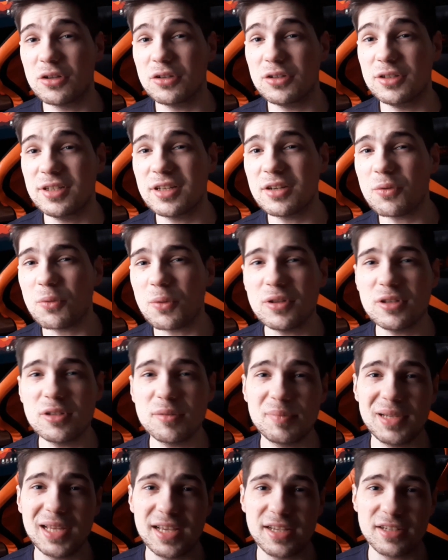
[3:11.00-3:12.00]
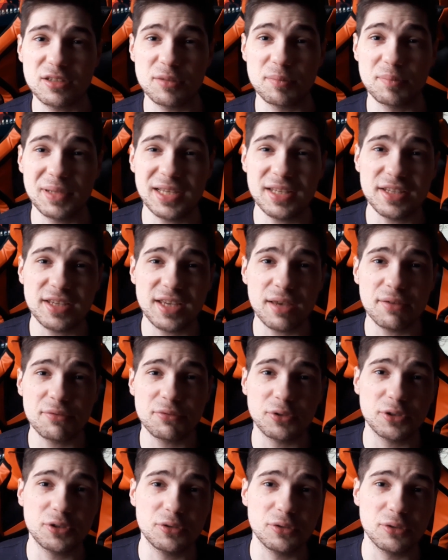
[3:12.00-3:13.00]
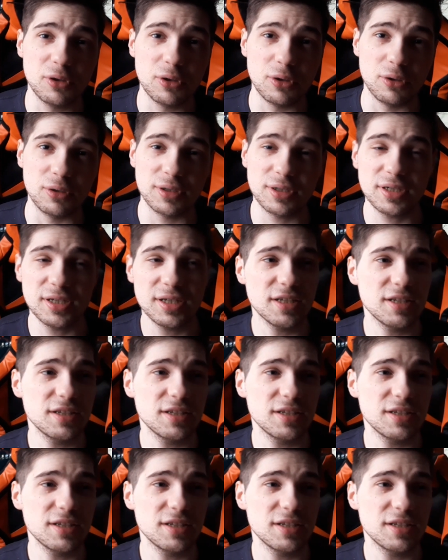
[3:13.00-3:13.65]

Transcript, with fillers: didn't want the players to play the game for too long.